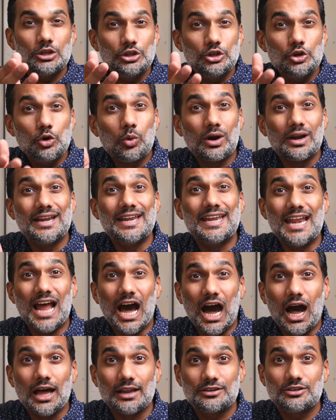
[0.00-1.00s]
You are
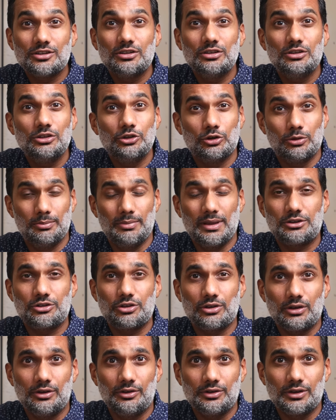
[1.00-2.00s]
not your
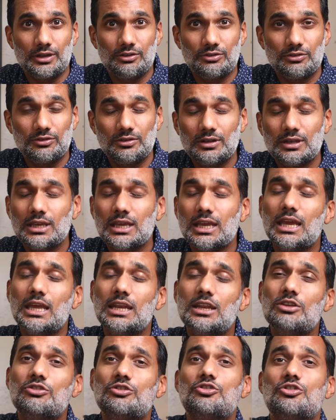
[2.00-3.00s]
mental illness. It
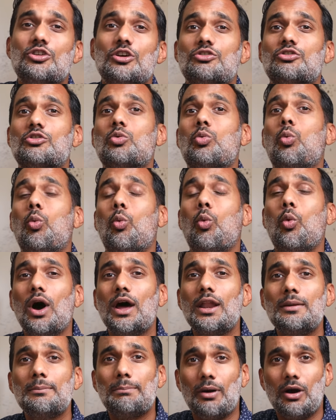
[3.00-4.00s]
is just
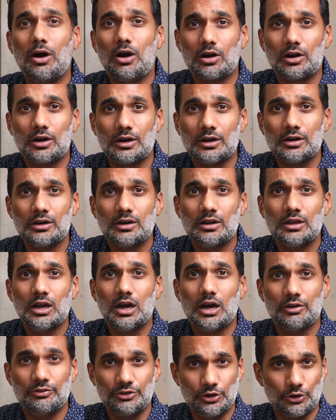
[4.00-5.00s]
one part
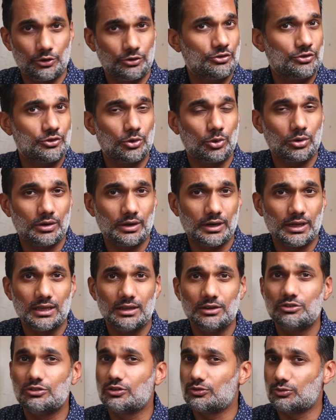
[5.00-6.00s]
of your story,
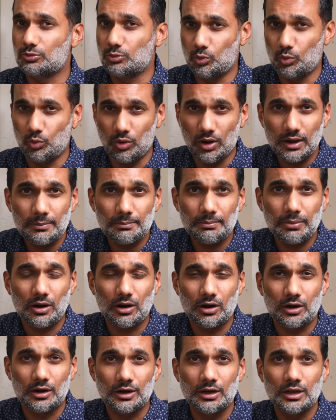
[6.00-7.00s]
just one
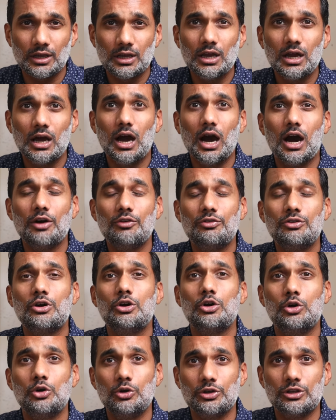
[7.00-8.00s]
part of
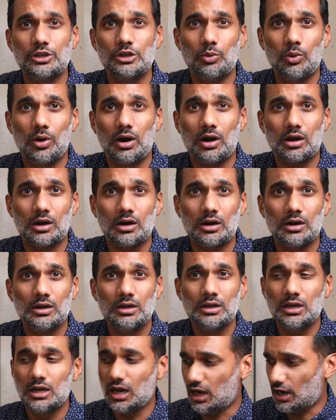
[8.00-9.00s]
who you are.
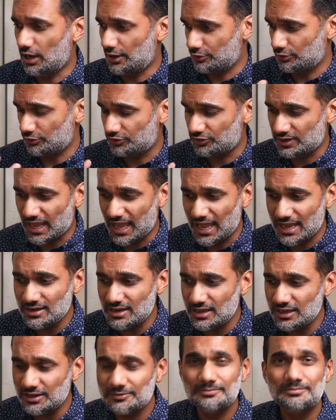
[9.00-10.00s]
Understand
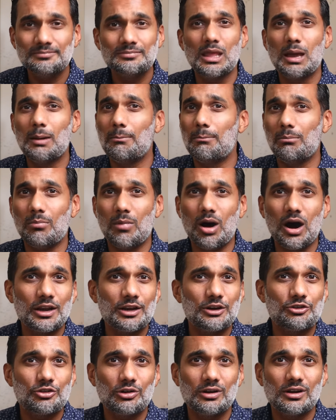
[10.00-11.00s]
it,
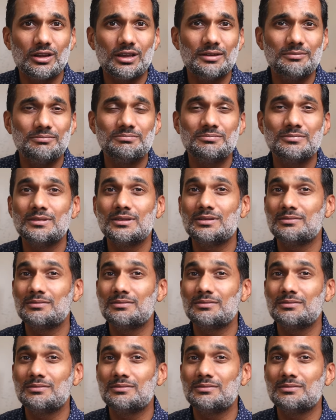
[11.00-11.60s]
monitor it,